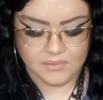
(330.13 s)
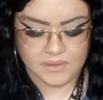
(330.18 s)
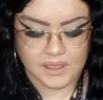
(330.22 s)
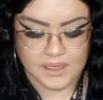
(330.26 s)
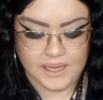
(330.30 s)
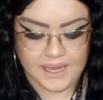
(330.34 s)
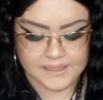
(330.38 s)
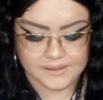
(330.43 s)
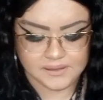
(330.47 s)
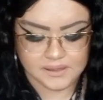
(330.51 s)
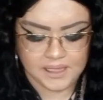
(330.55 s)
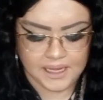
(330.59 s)

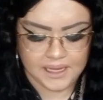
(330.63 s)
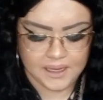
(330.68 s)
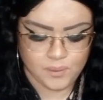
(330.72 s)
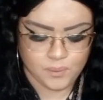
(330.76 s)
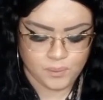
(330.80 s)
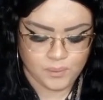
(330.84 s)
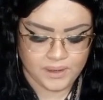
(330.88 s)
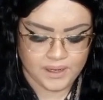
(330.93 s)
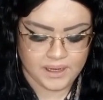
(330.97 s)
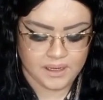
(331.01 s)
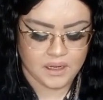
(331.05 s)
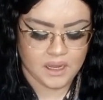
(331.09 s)
It's like
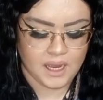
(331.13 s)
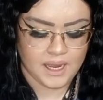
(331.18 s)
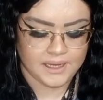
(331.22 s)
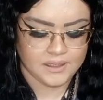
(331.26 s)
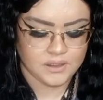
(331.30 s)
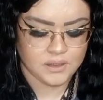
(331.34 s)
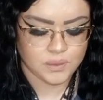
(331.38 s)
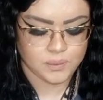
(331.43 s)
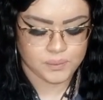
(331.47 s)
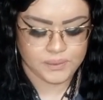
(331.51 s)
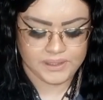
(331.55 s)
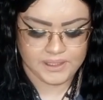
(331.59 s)
when I
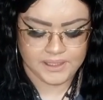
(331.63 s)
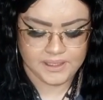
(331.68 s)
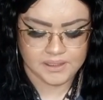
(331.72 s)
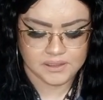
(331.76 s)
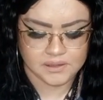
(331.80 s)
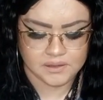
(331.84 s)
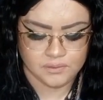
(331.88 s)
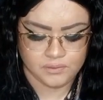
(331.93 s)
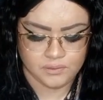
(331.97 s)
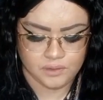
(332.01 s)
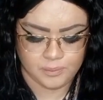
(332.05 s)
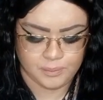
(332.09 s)
do
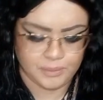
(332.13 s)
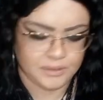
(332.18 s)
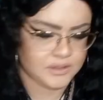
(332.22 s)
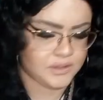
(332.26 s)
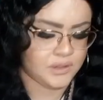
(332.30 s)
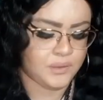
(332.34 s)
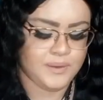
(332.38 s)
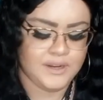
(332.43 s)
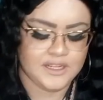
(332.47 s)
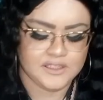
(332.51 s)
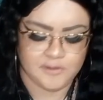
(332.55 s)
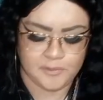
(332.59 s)
readings for
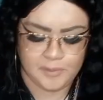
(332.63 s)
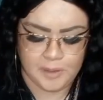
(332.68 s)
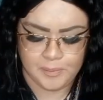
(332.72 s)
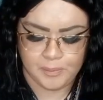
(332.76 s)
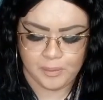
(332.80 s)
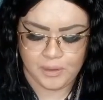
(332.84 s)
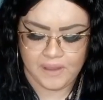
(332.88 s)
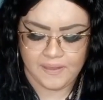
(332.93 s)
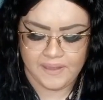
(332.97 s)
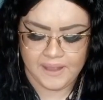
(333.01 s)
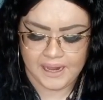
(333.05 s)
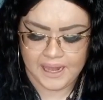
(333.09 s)
personal readings for
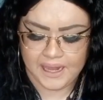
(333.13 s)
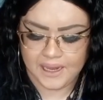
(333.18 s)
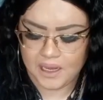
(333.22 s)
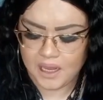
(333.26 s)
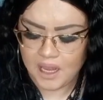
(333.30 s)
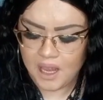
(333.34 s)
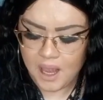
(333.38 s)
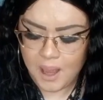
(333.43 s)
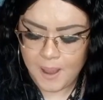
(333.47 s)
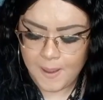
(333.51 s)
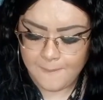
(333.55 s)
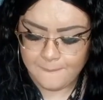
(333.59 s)
people and they're like,
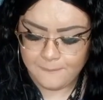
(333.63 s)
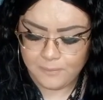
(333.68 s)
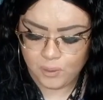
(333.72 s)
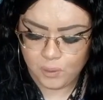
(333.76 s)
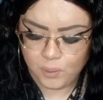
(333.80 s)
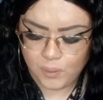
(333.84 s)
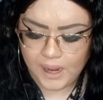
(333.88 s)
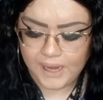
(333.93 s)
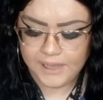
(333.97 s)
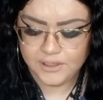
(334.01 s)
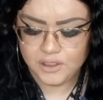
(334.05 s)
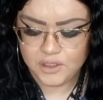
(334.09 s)
but
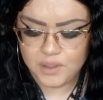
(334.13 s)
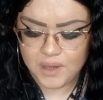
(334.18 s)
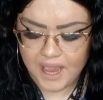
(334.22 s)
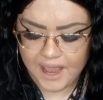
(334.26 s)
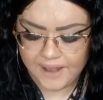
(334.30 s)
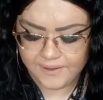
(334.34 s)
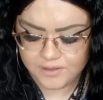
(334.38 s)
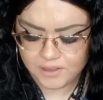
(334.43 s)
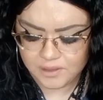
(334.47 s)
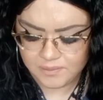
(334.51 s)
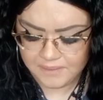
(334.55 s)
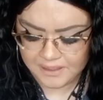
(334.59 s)
why do you
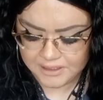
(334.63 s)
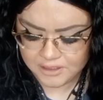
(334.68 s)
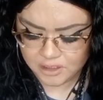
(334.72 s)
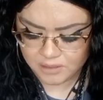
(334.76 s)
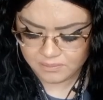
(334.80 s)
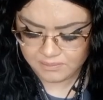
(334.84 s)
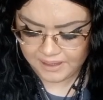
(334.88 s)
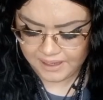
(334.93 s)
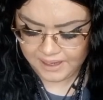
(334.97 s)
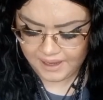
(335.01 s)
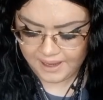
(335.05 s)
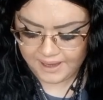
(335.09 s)
have to
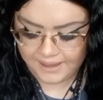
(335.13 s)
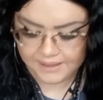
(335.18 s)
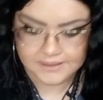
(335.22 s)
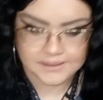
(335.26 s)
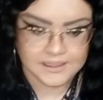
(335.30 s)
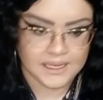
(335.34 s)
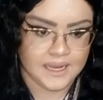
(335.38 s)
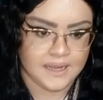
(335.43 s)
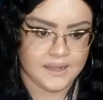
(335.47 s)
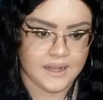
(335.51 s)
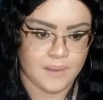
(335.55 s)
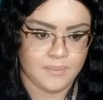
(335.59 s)
mention my ex?
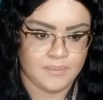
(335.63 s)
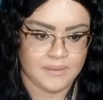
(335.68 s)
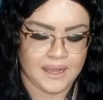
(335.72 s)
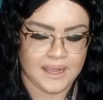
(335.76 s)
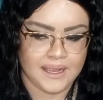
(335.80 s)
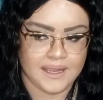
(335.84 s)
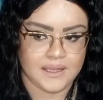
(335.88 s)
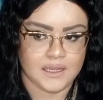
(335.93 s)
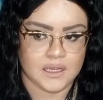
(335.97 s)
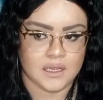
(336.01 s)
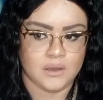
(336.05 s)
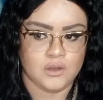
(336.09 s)
And I'm
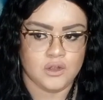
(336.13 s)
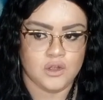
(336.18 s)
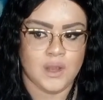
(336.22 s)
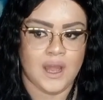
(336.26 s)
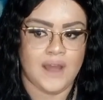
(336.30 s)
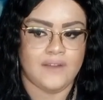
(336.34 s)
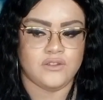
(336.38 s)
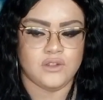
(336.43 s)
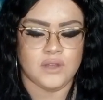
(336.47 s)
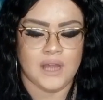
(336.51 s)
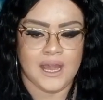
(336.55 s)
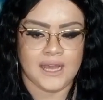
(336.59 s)
like, you
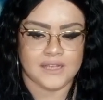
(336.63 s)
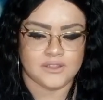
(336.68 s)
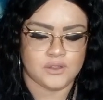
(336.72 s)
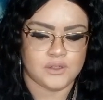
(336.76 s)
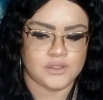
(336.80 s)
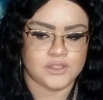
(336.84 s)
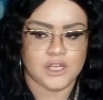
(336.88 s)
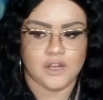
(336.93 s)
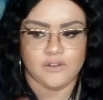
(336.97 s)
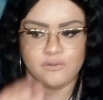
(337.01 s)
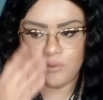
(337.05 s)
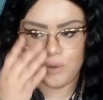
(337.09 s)
have to ask
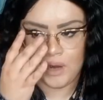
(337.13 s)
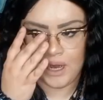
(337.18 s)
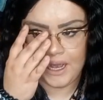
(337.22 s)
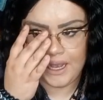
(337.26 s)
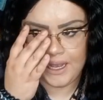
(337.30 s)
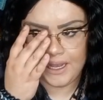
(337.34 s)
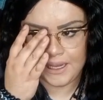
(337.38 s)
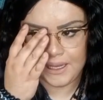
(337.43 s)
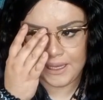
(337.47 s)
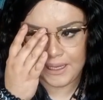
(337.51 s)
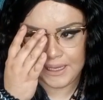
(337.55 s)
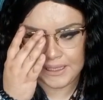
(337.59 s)
yourself,
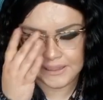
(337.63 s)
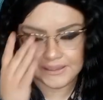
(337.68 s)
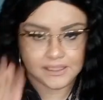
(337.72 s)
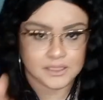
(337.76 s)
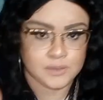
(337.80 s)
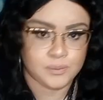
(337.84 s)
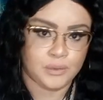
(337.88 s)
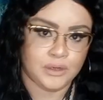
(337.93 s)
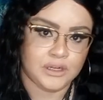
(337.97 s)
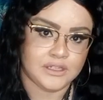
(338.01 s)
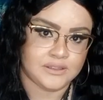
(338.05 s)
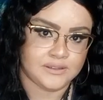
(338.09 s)
why is
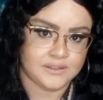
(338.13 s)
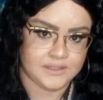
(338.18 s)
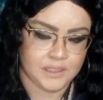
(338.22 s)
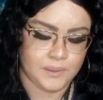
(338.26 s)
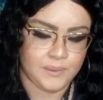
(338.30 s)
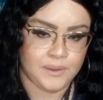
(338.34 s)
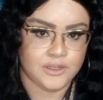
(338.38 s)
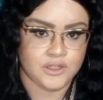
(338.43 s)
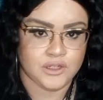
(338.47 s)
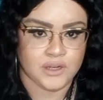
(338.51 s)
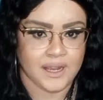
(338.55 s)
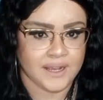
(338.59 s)
this person
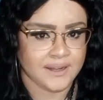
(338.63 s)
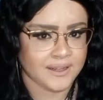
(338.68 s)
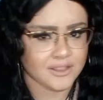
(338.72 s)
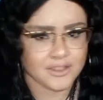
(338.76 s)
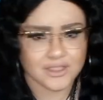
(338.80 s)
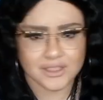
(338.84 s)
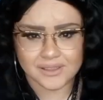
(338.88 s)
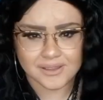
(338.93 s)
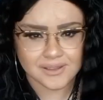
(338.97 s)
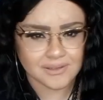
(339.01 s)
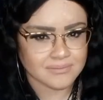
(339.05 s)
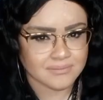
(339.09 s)
still in your
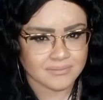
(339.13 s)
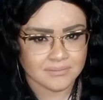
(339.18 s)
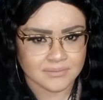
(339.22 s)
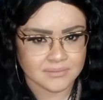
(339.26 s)
energies?